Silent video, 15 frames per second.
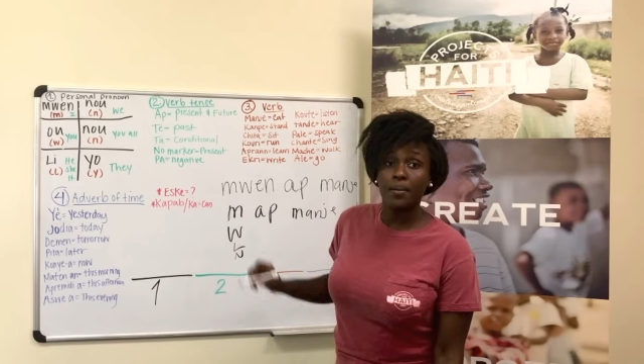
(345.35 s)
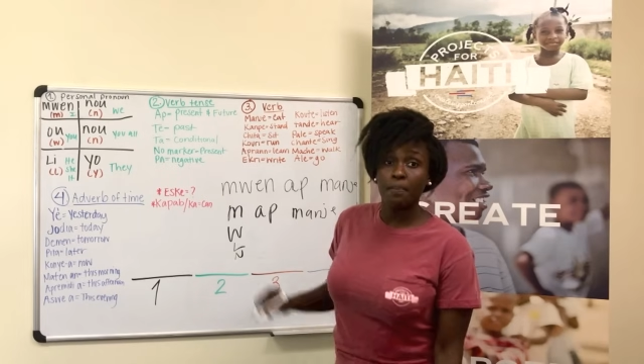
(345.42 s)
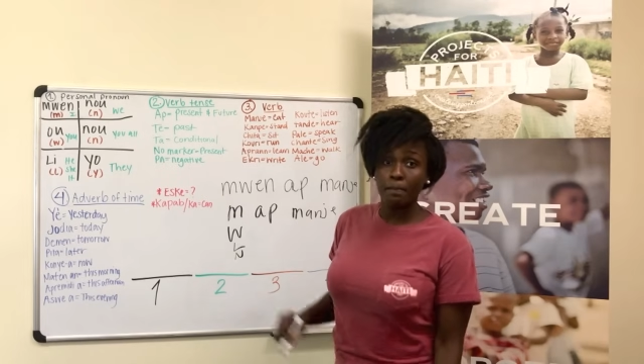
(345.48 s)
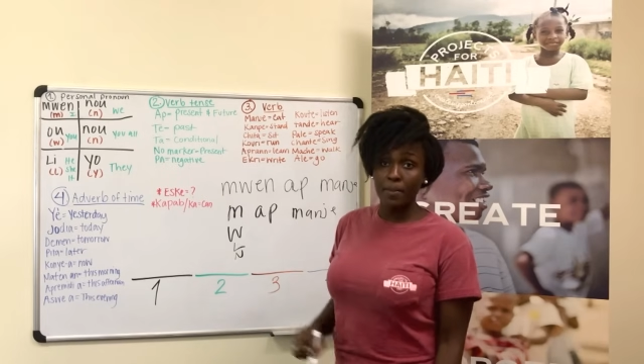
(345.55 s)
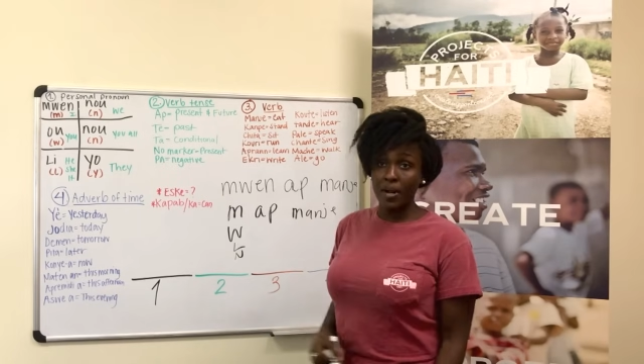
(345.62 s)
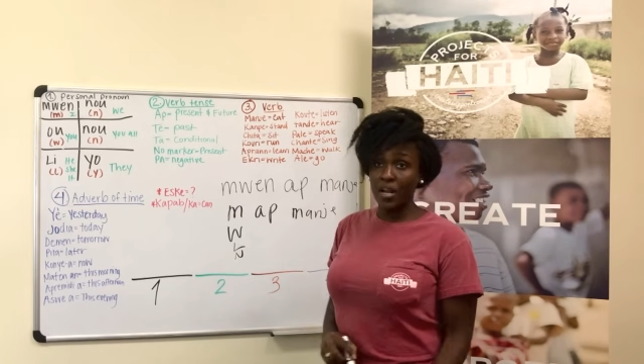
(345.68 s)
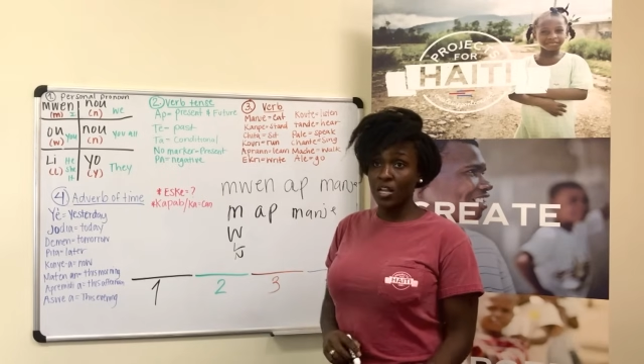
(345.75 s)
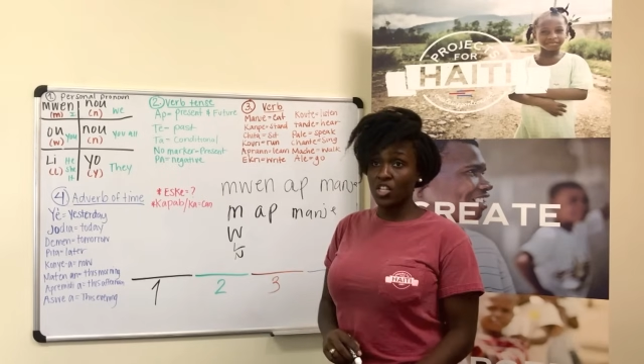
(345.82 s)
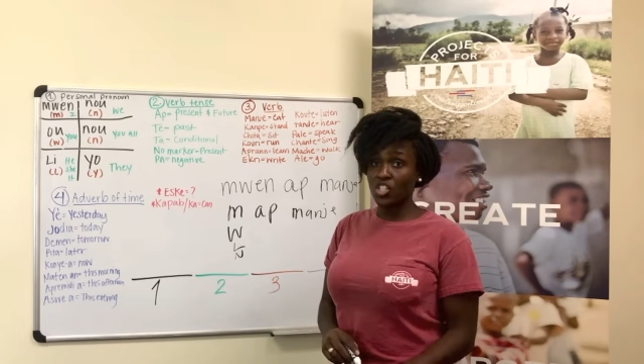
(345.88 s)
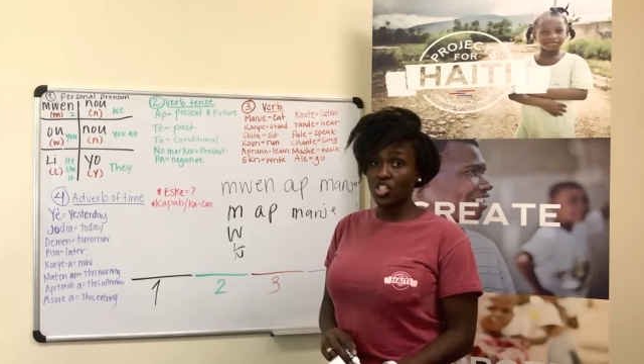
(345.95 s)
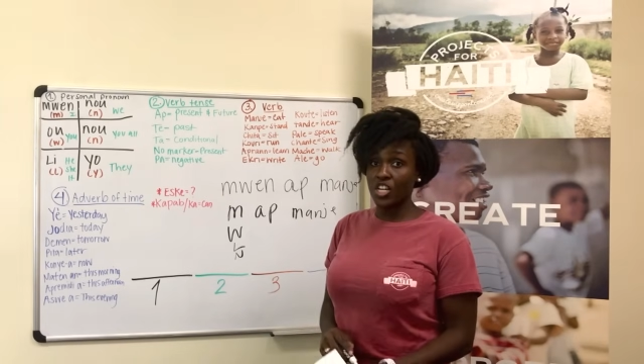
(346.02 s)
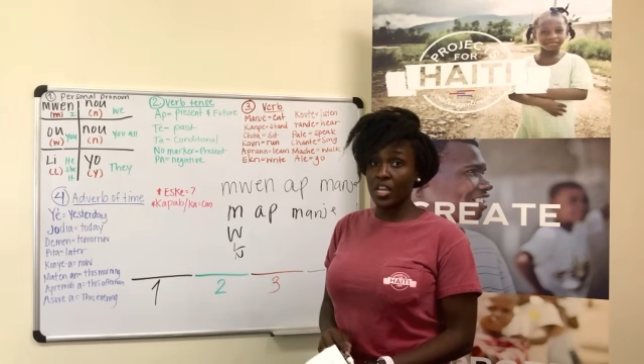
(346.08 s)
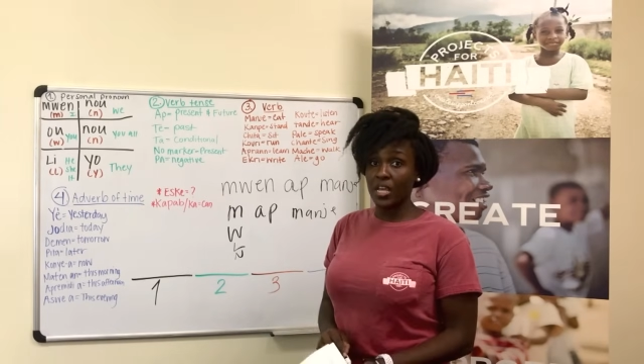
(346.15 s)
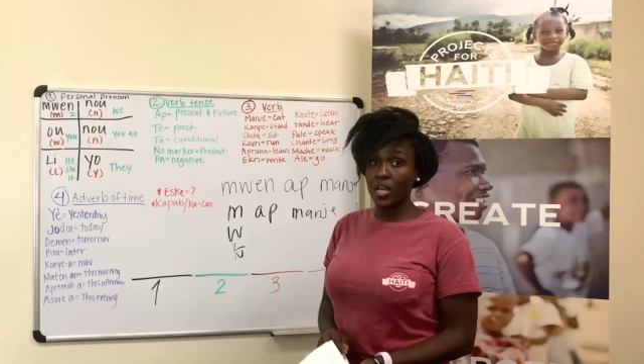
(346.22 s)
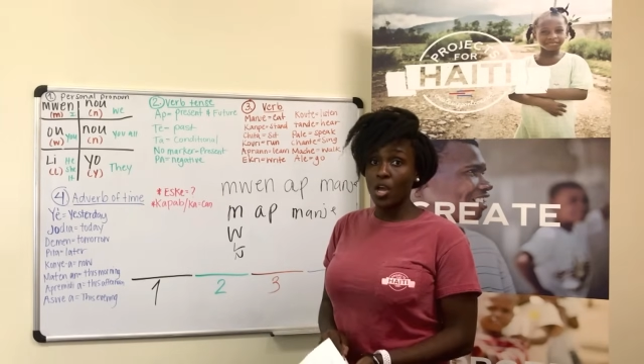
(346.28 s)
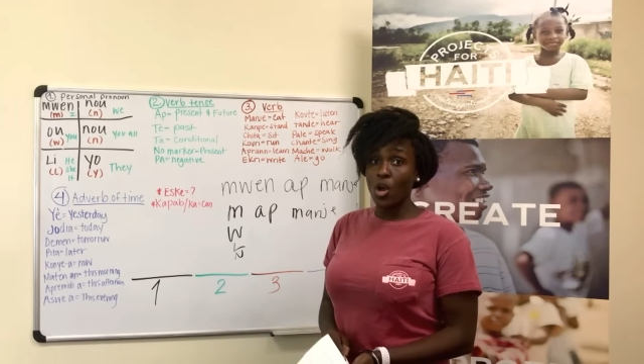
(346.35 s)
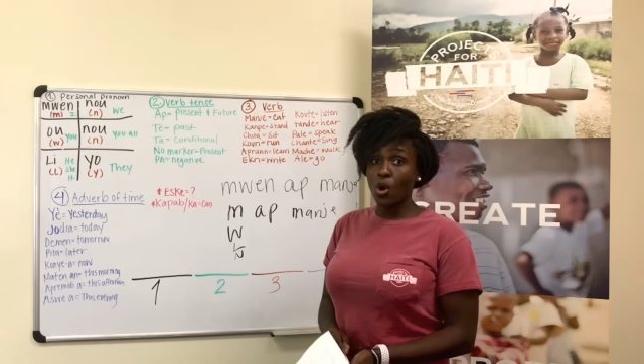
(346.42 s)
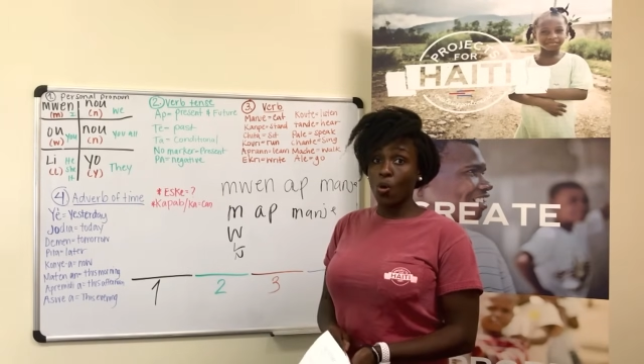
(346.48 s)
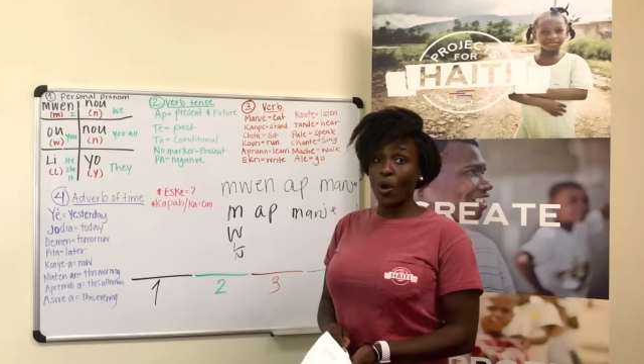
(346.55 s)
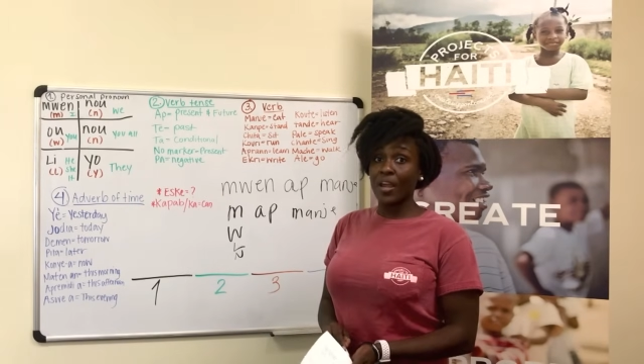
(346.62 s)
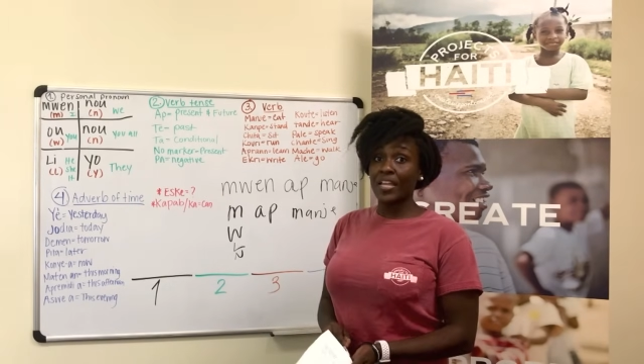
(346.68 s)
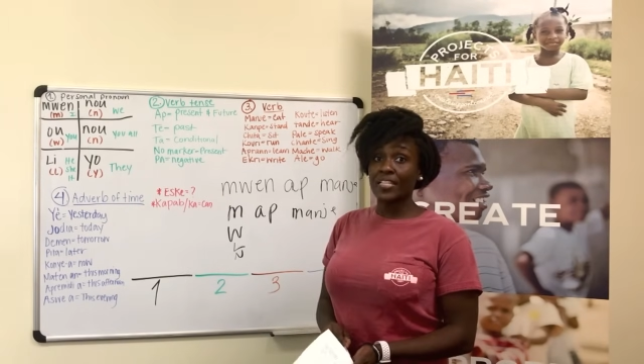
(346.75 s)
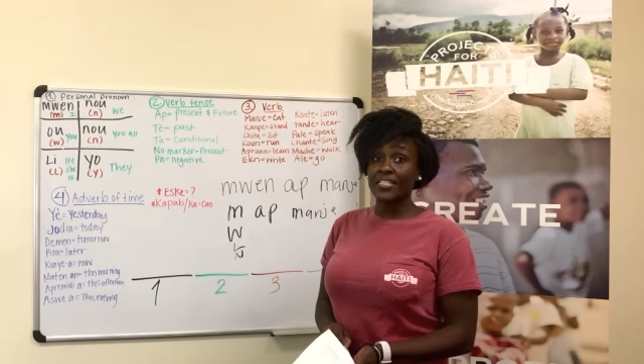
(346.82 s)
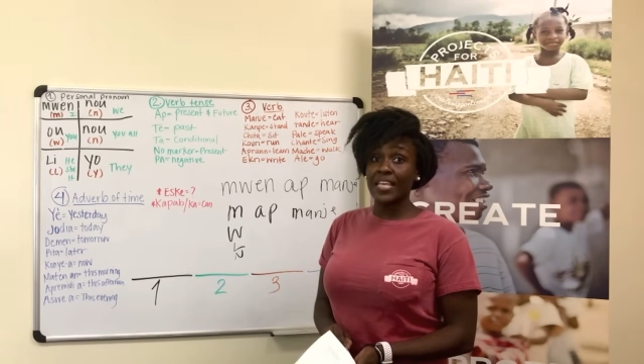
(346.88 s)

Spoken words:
manger. Or I could